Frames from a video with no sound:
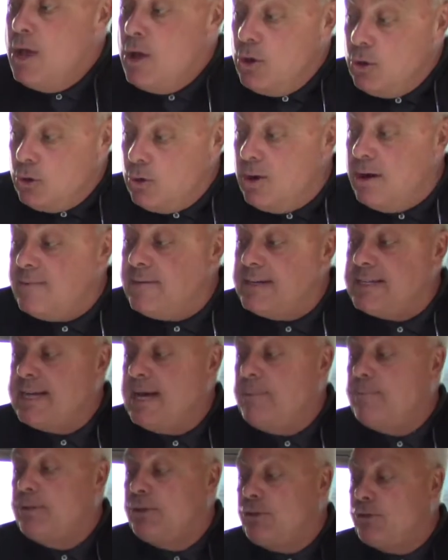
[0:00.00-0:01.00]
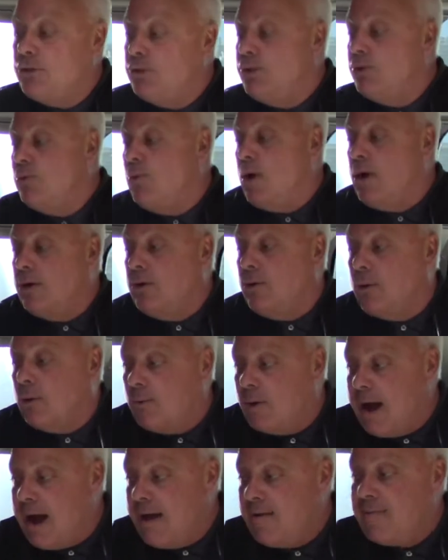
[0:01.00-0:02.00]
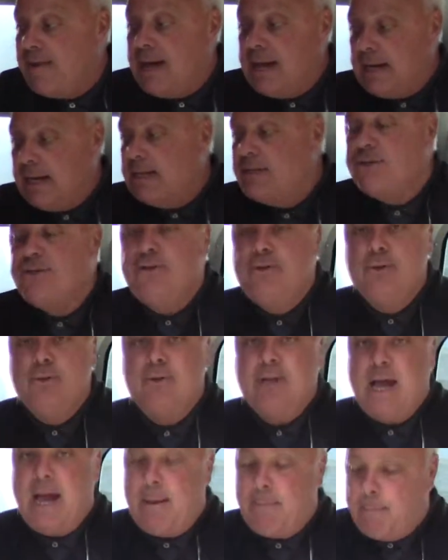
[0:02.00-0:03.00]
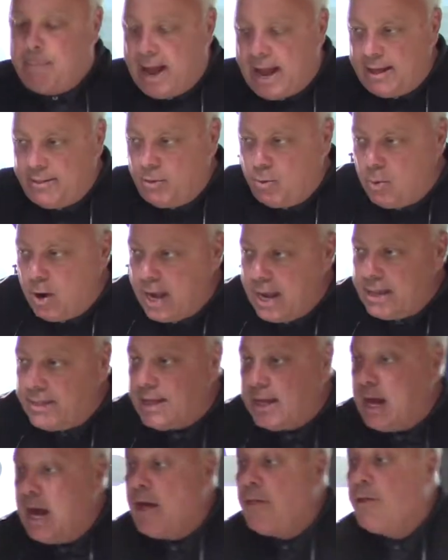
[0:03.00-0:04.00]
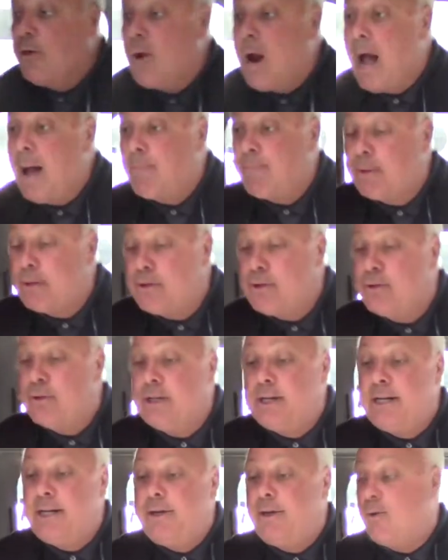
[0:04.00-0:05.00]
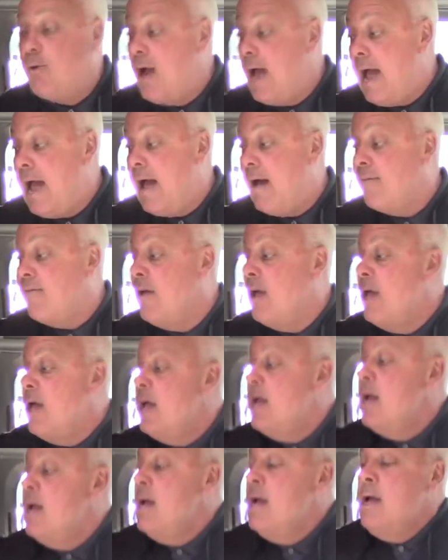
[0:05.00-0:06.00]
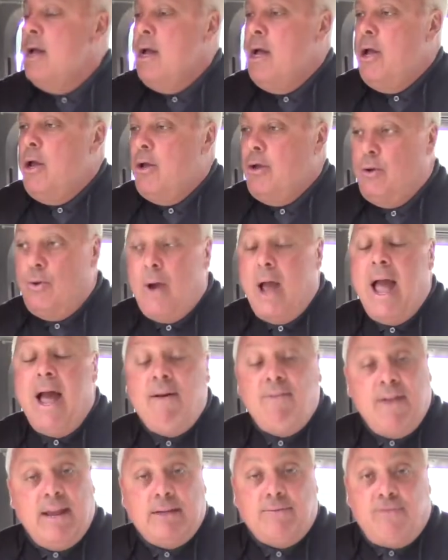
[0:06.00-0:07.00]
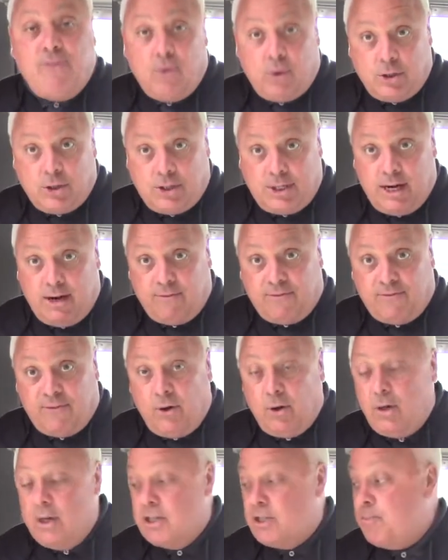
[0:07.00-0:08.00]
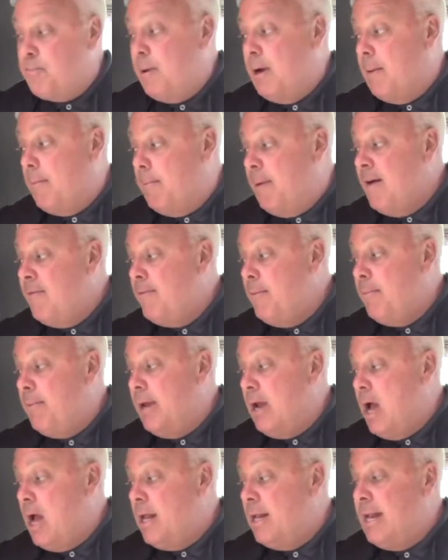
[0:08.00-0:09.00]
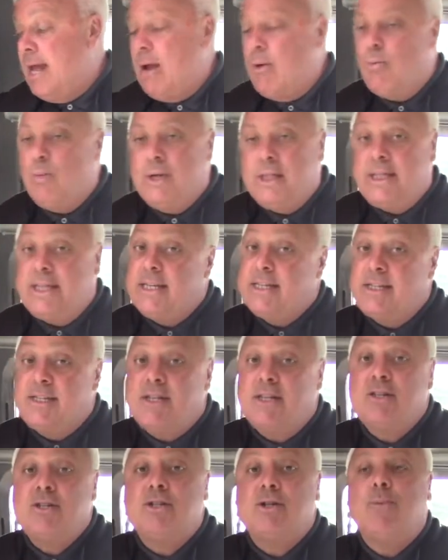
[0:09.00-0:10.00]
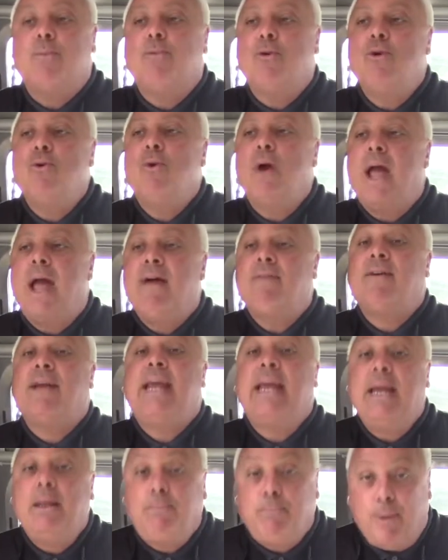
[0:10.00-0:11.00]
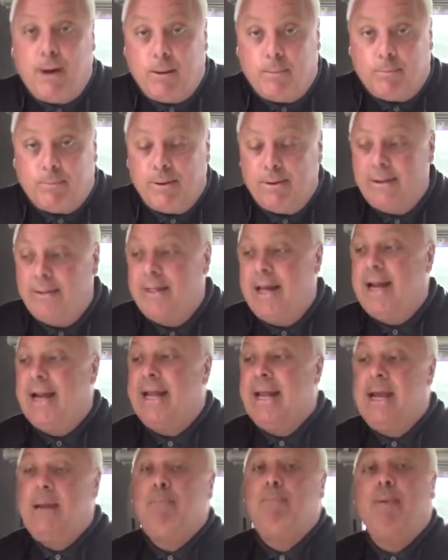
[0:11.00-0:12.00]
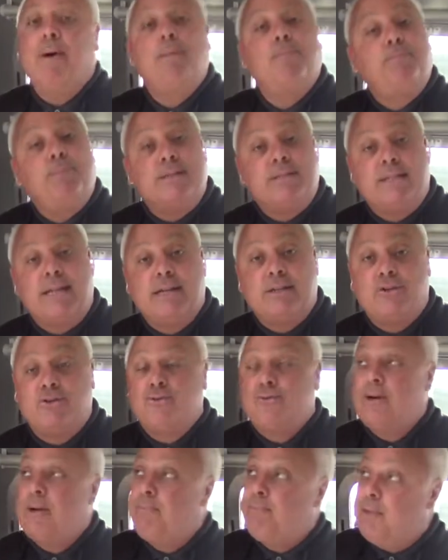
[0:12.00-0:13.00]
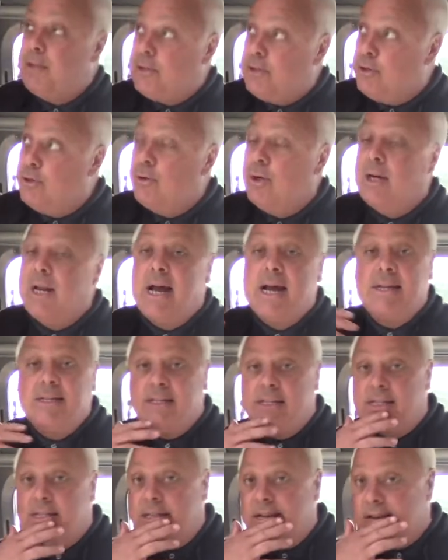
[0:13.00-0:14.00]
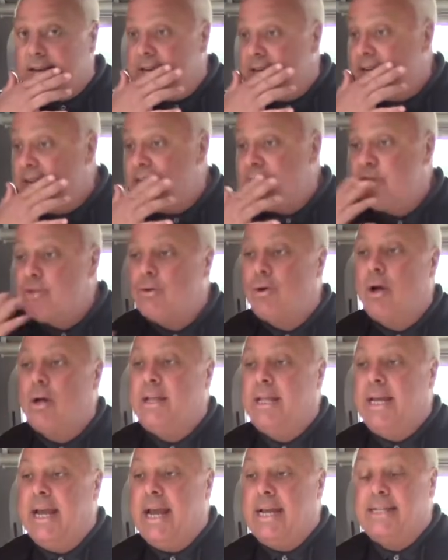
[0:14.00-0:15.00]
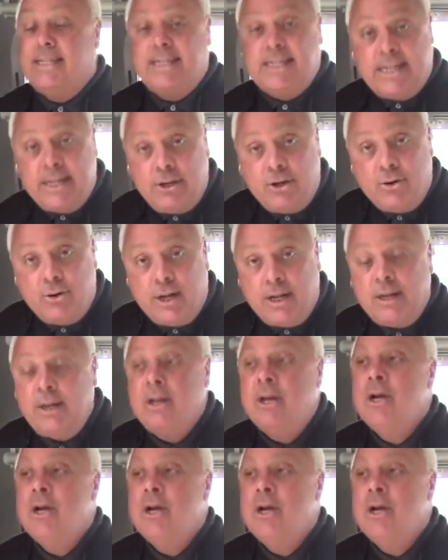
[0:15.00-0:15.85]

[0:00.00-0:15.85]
You have a temperature you want to arrive at, let's do that. By the way, the other opportunity you have a forced air furnace, but above and beyond that, with this system, you have a heat pump. That heat pump is that strip that utilizes the condenser on the AC unit